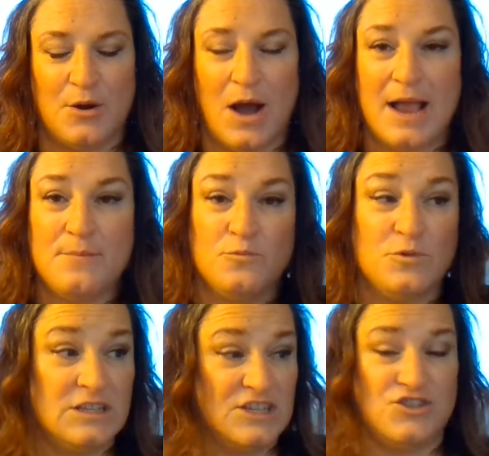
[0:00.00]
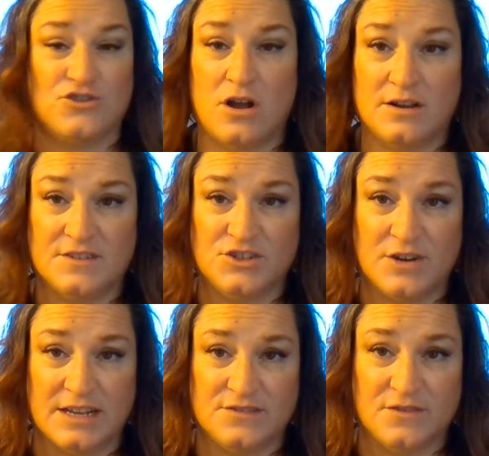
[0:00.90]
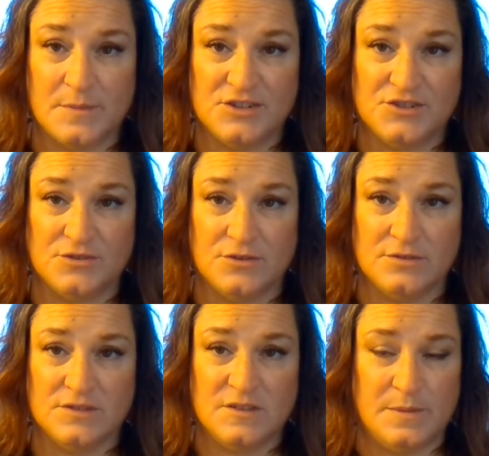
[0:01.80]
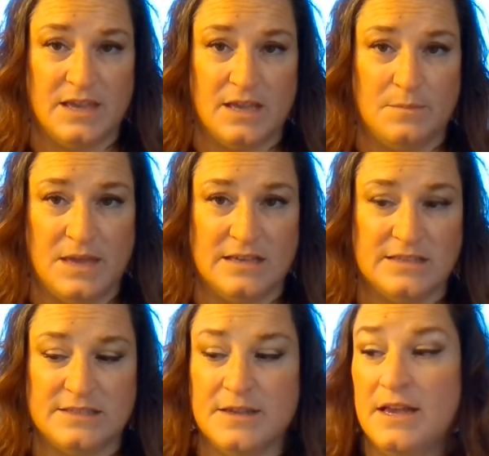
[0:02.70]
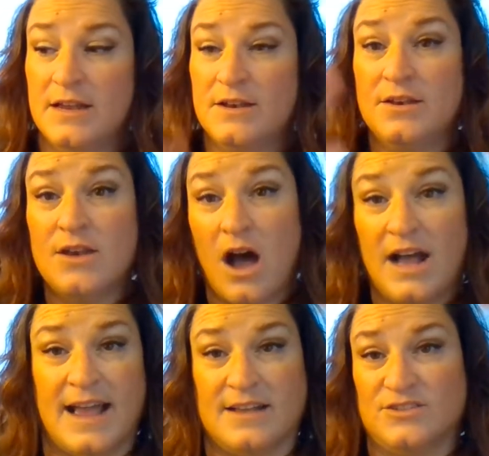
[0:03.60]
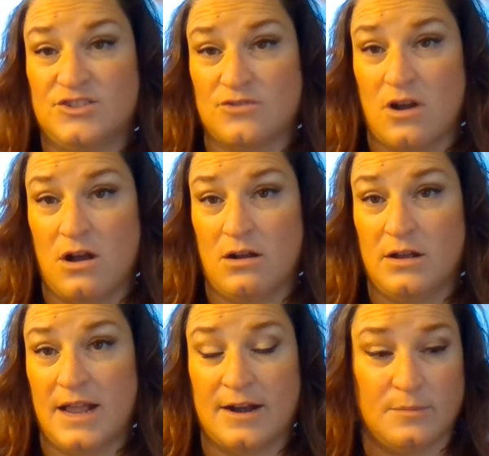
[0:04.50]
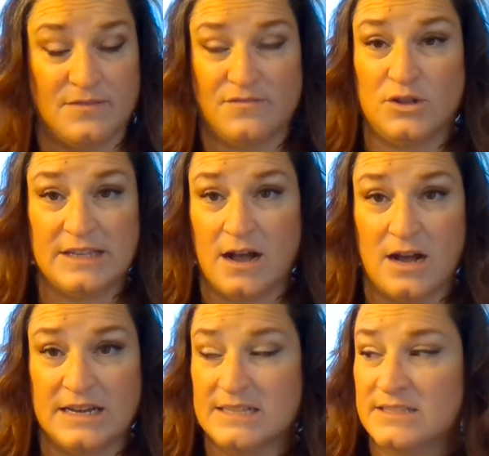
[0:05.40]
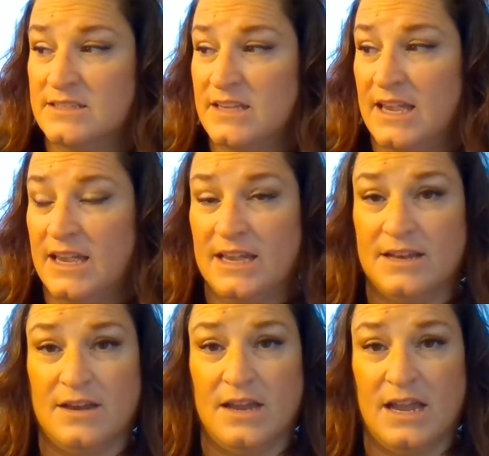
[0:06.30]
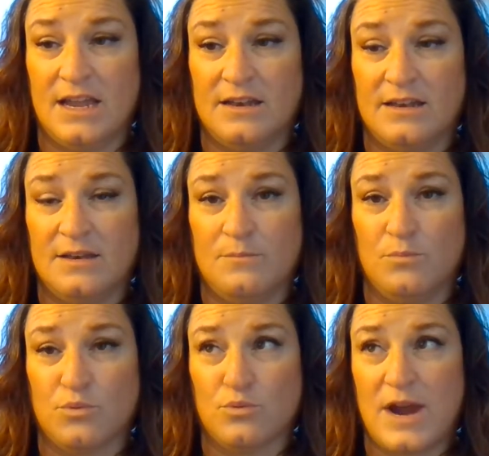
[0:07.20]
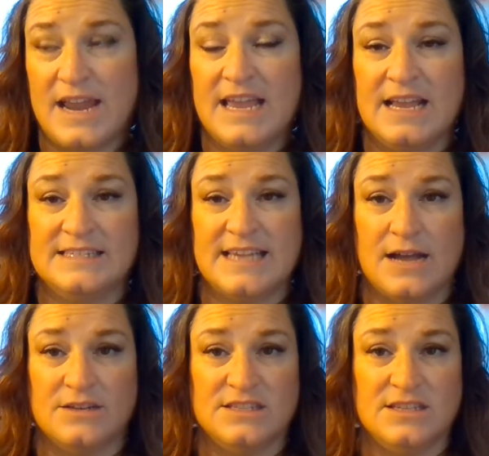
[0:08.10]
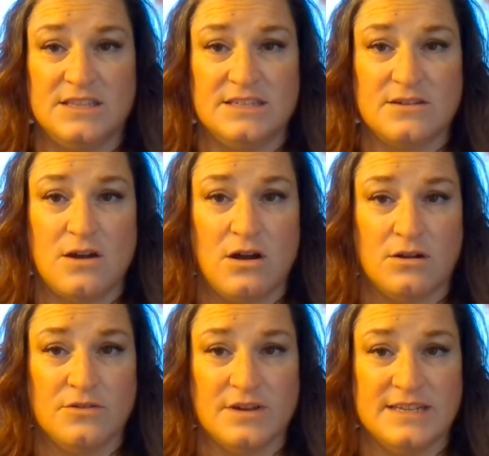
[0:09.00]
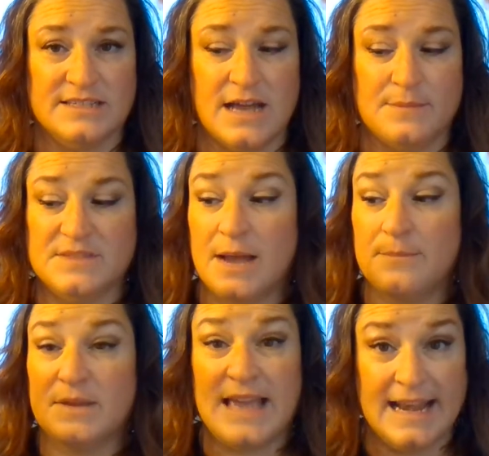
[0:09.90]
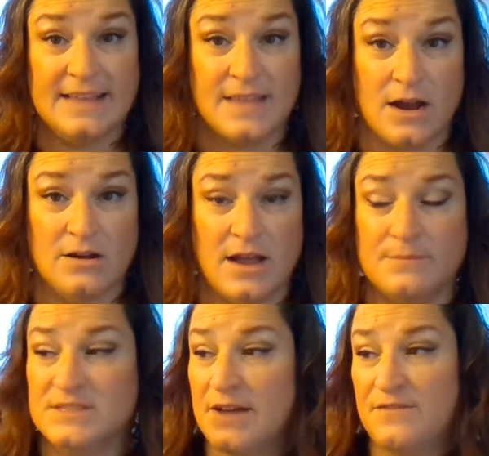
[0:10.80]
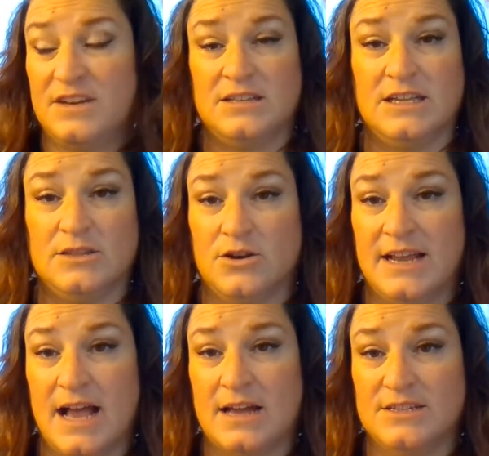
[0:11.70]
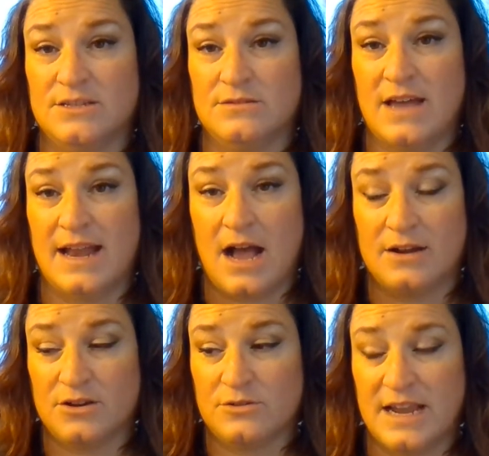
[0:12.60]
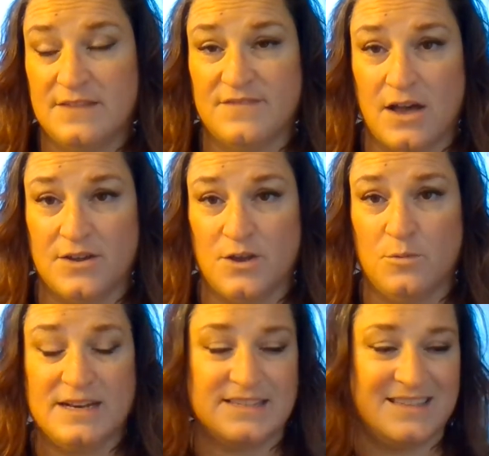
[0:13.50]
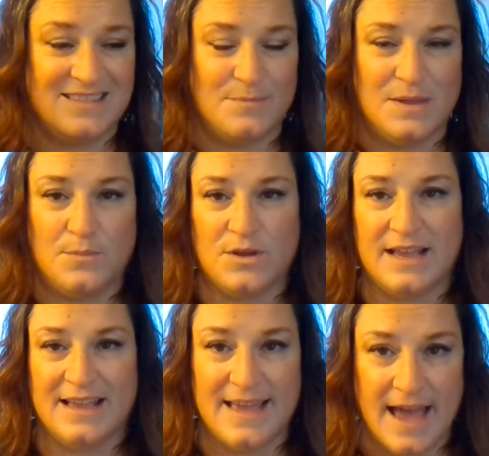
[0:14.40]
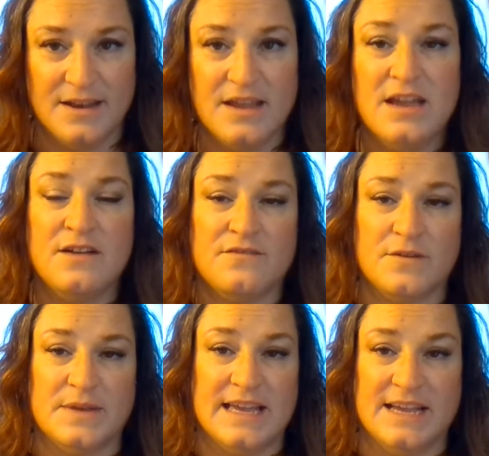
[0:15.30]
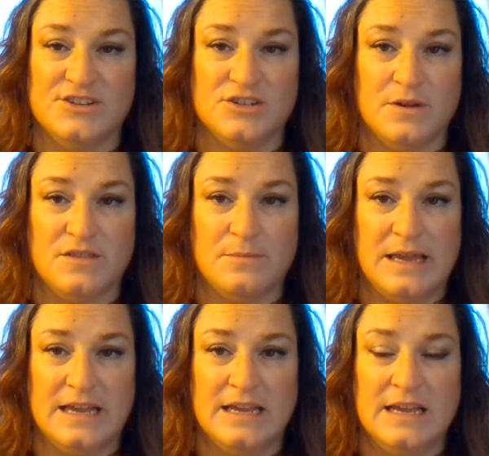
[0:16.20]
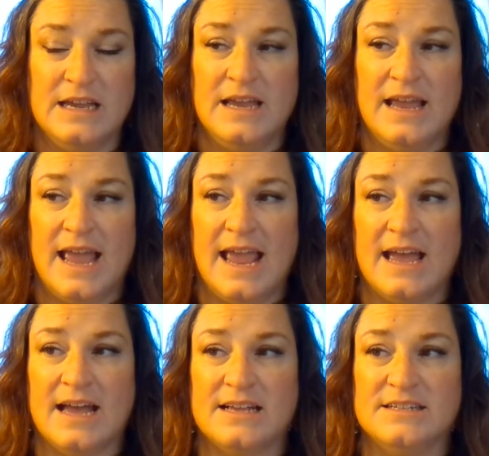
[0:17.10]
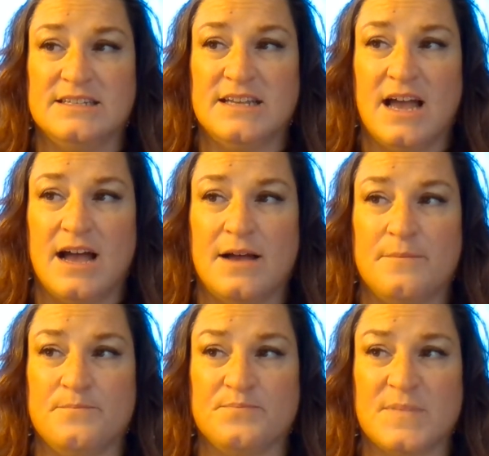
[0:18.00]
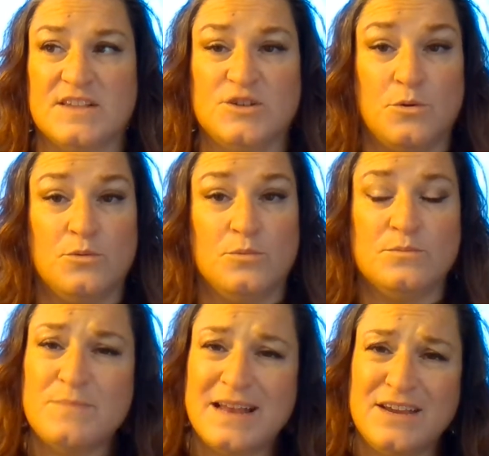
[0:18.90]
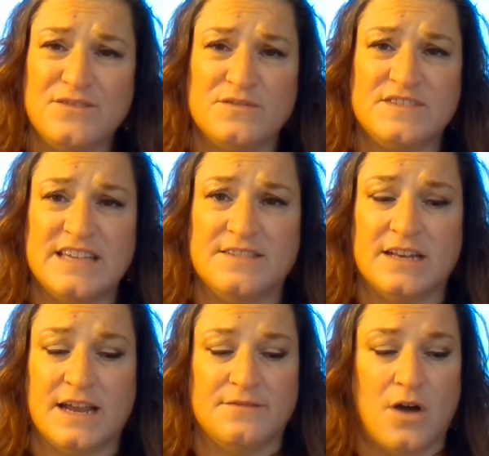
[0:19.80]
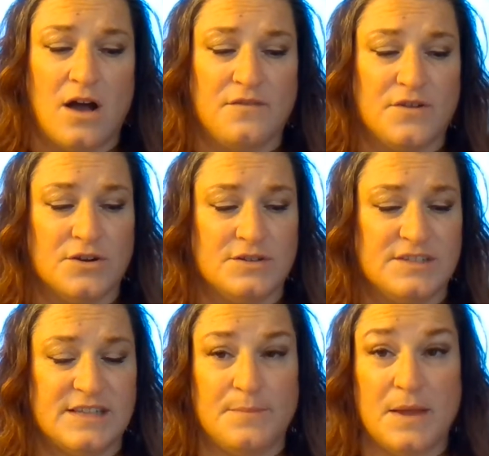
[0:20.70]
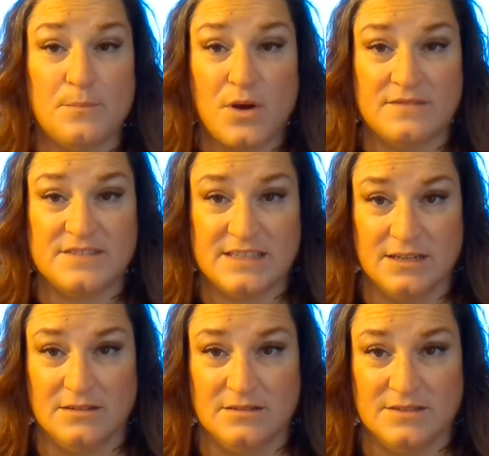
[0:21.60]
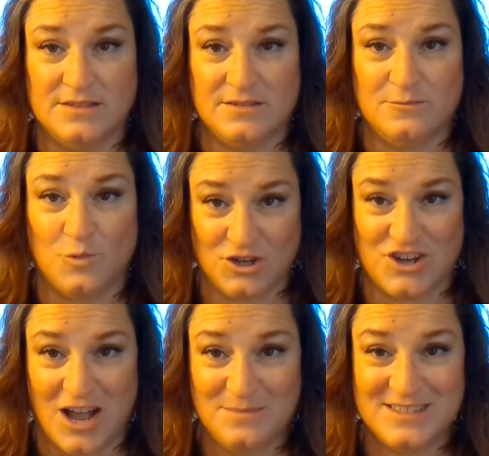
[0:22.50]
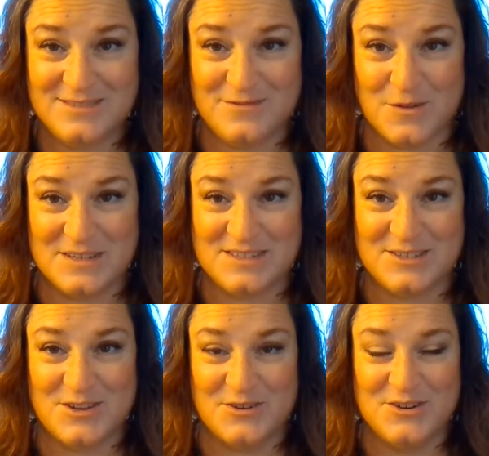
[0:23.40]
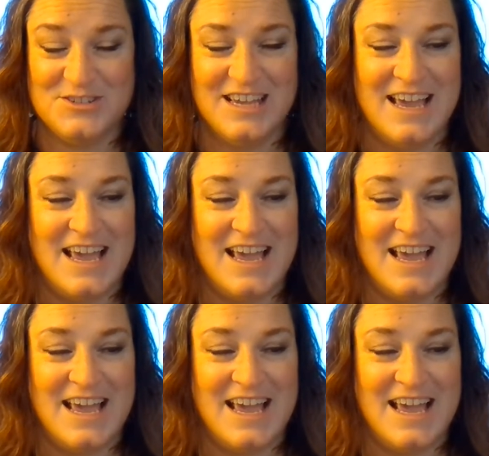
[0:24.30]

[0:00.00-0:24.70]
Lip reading: I'm really strong in the transformational speaking piece. Not as strong, and I'll be fully honest, in breaking it down into these concrete steps. I'm getting there. I'm definitely learning how to do that, how to create value. What is it that people can get from engaging with me? And so many of you have seen that I've offered some improv skills workshops for business owners.